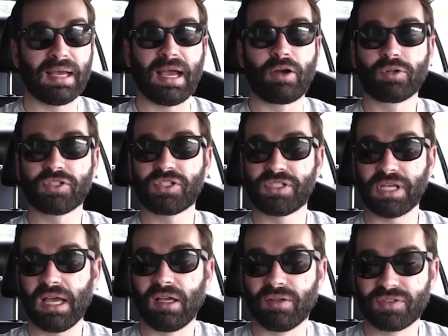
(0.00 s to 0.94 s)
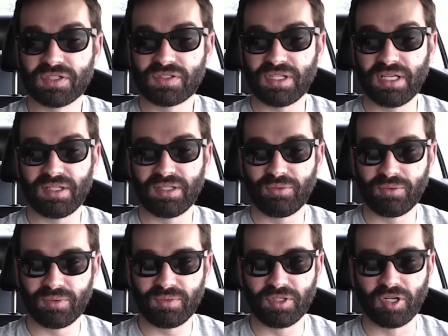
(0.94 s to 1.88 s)
ourselves. It's, it, it,
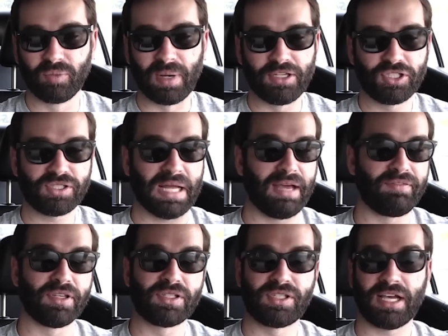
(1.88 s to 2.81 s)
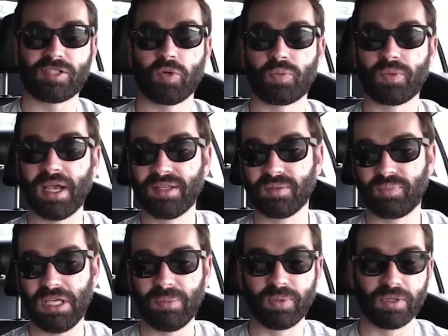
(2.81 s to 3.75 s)
you know, by just having sex with random
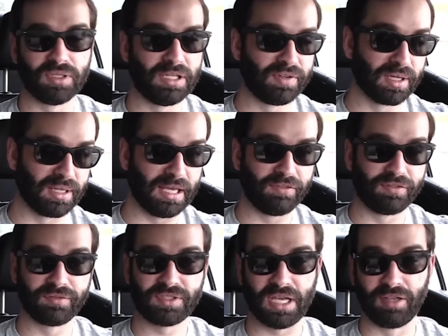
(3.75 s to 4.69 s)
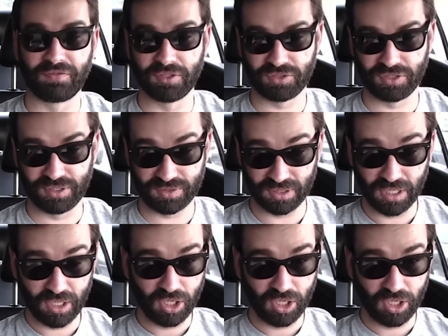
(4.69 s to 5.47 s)
people, living a life of selfishness,